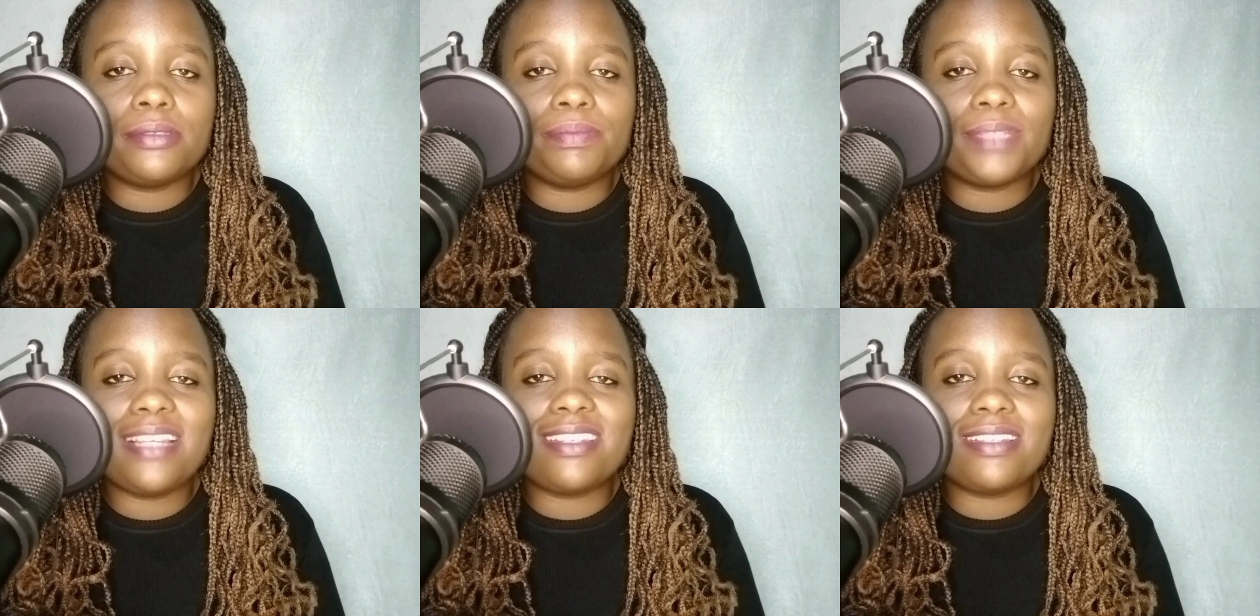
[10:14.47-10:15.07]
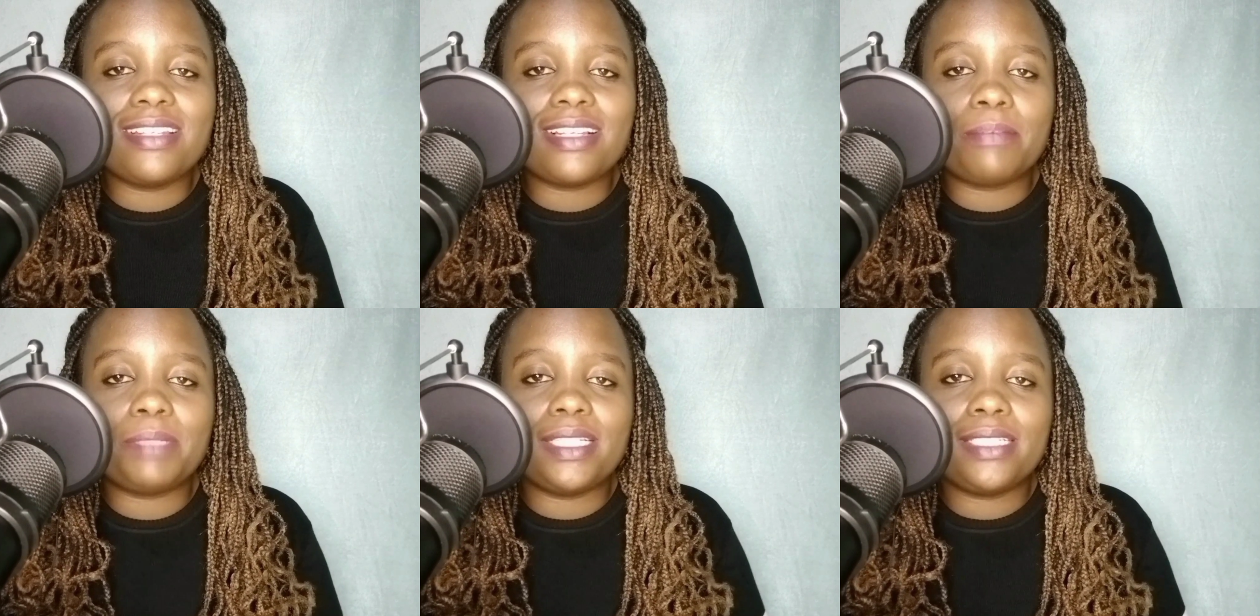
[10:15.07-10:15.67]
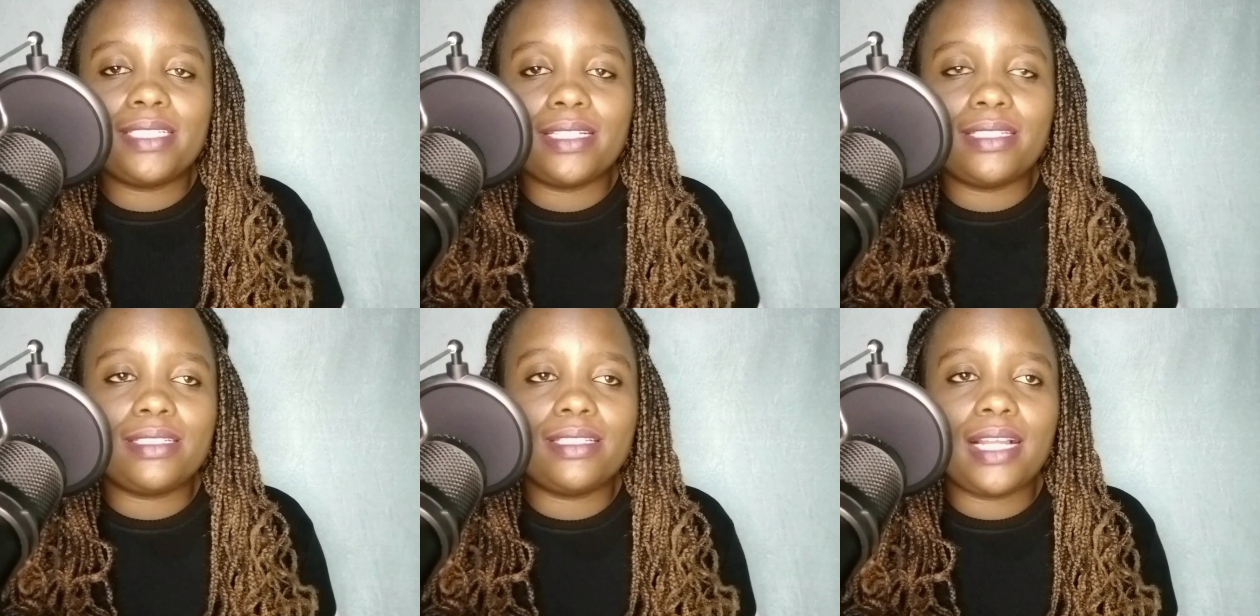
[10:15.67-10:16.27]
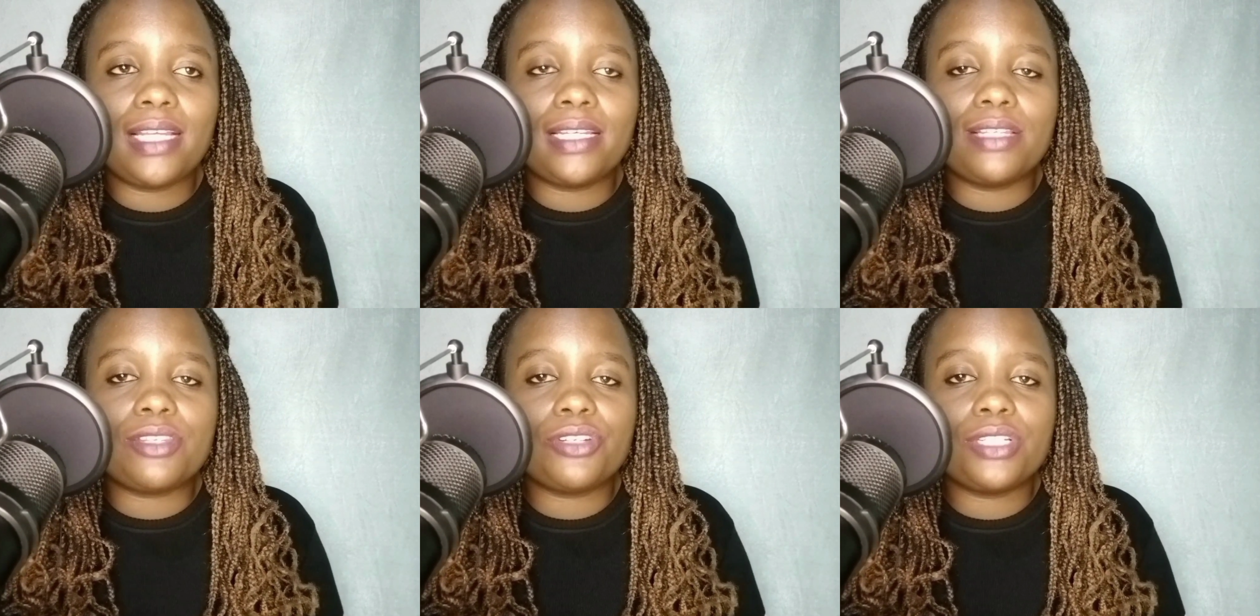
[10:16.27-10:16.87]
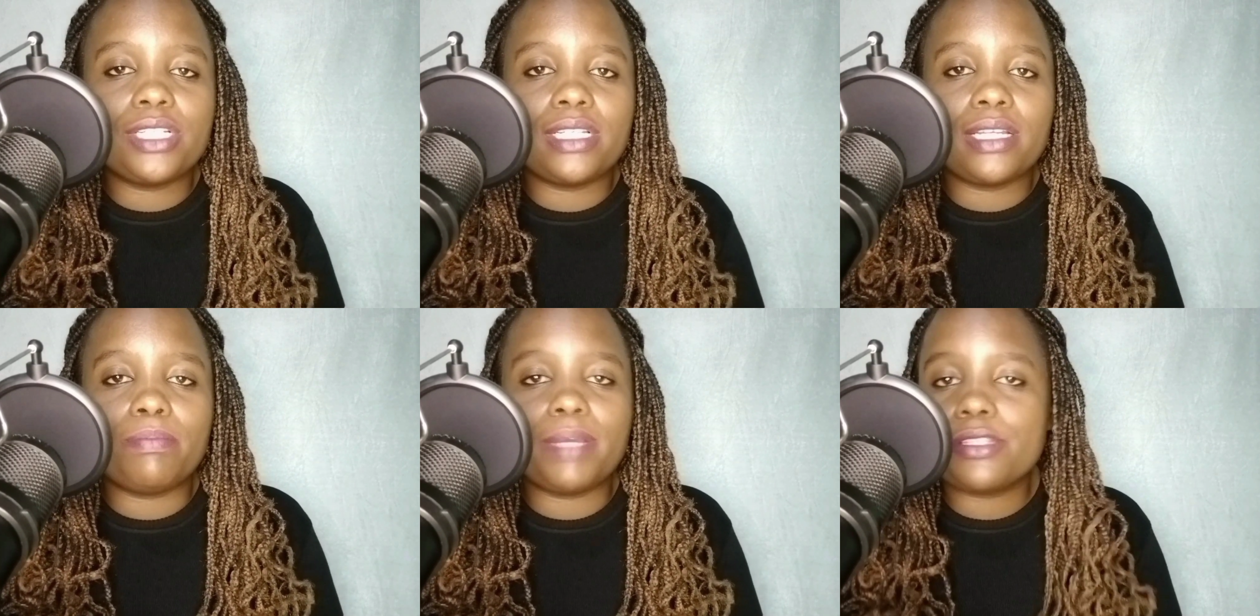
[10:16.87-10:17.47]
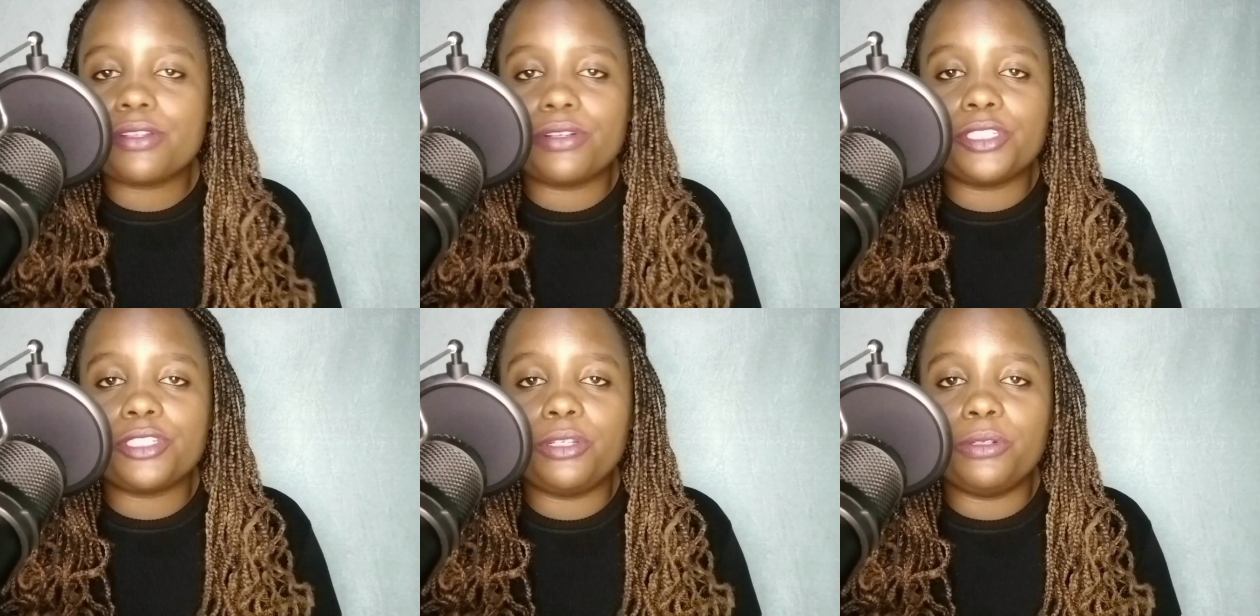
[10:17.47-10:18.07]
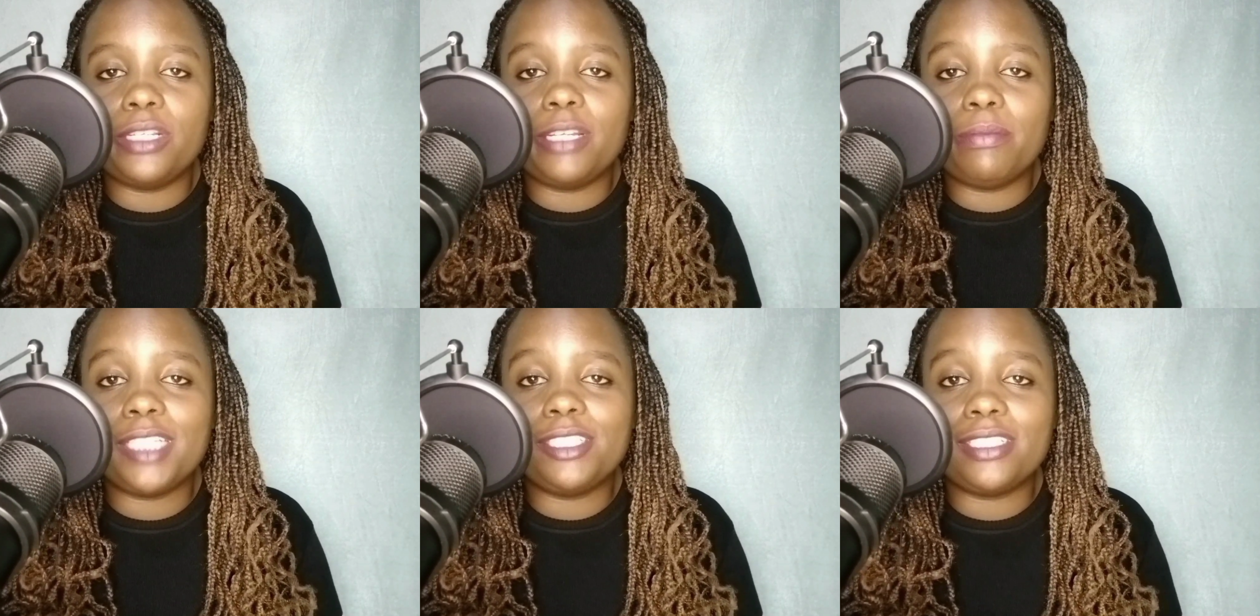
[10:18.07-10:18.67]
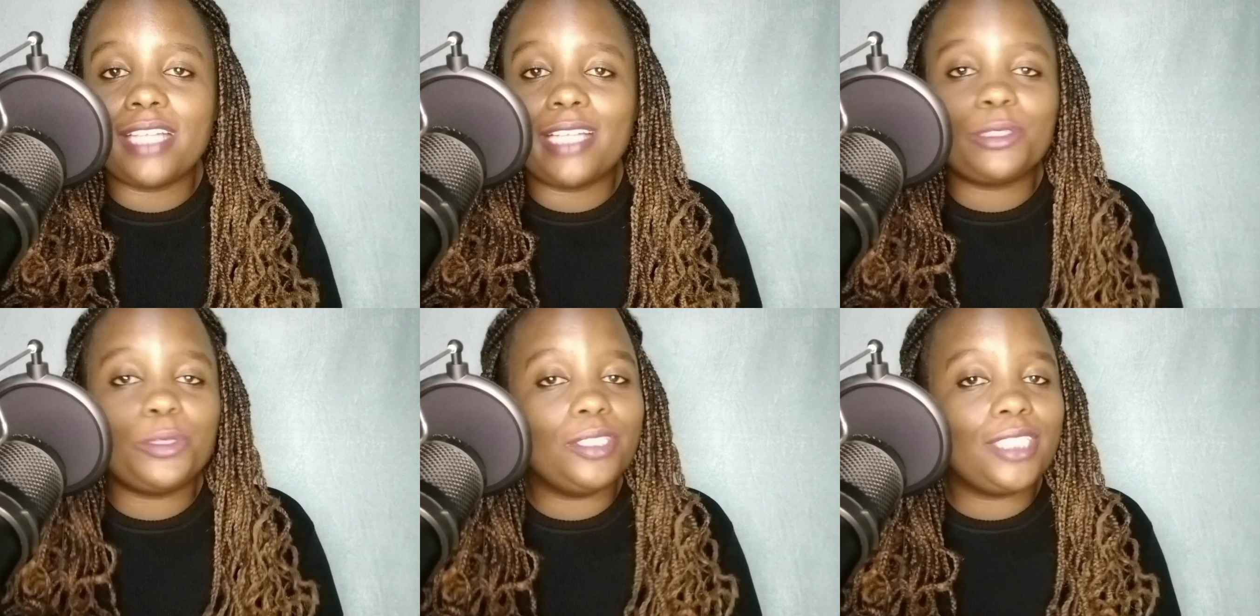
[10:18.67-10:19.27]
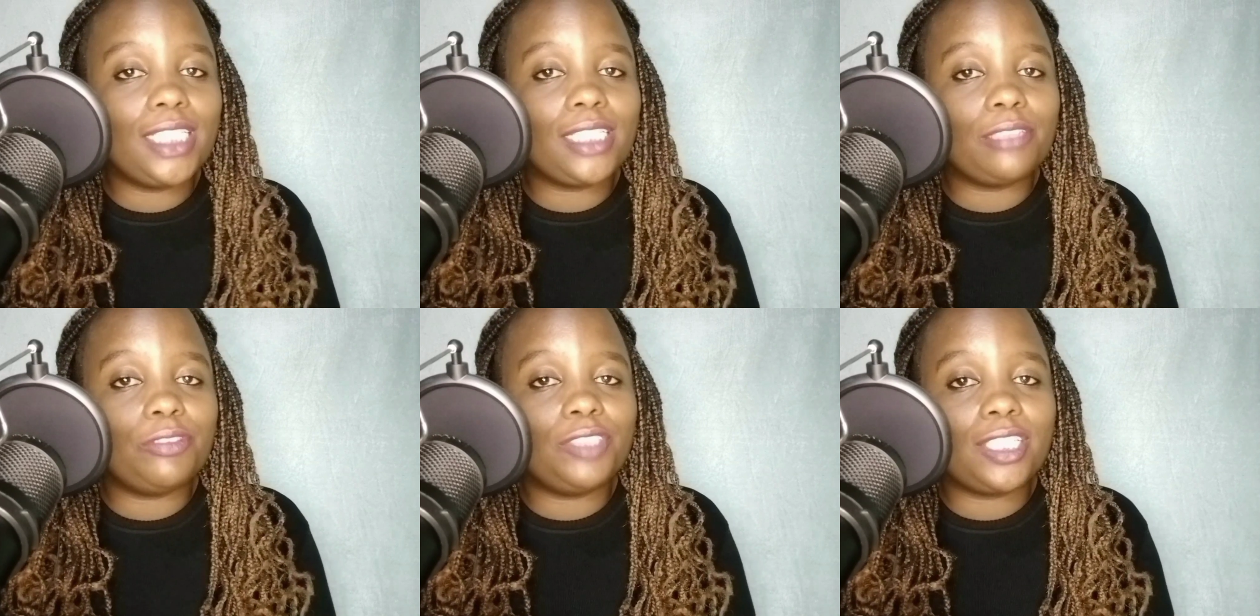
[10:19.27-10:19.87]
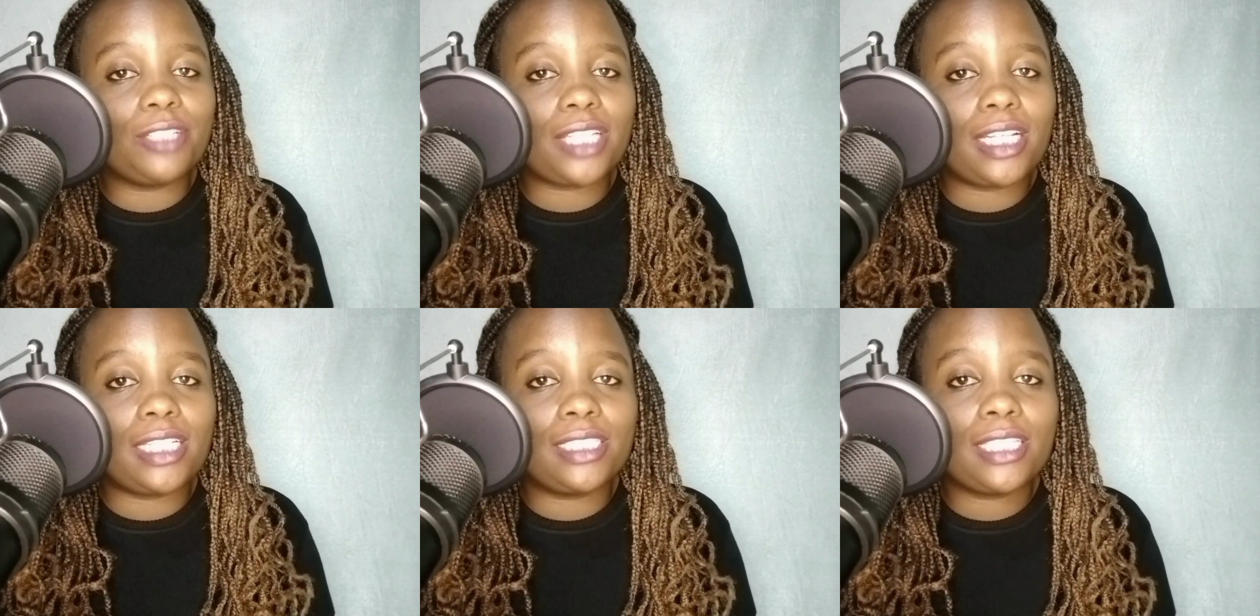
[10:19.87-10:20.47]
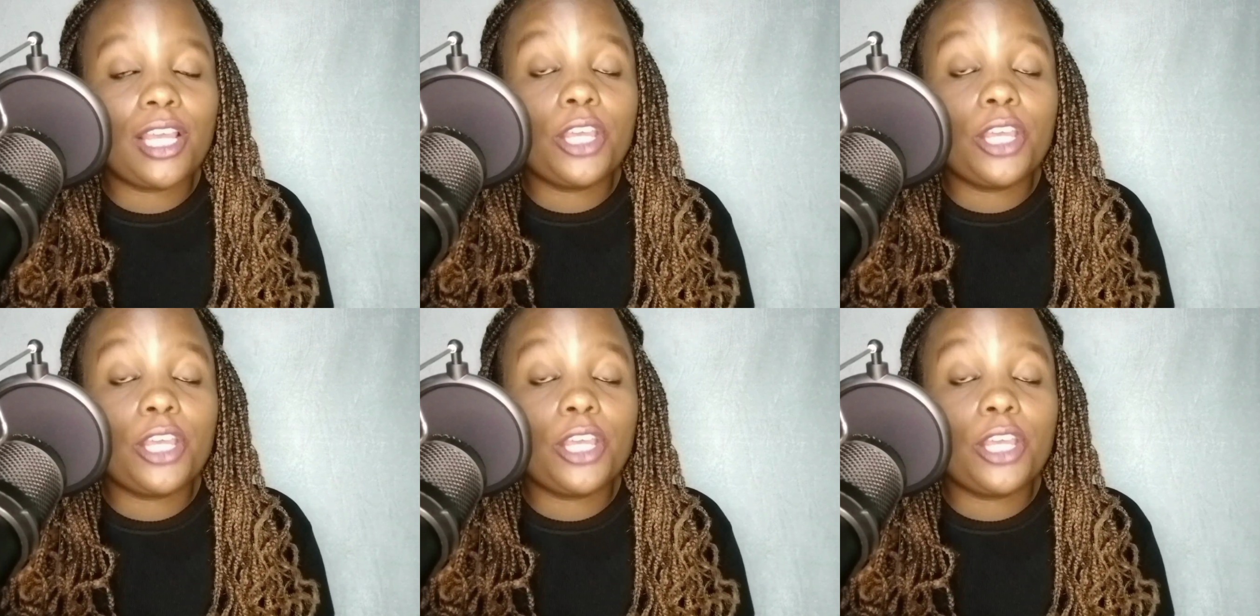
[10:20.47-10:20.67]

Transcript: is dilapidated, like it's not in the best condition. You would imagine a school charging 50,000 is.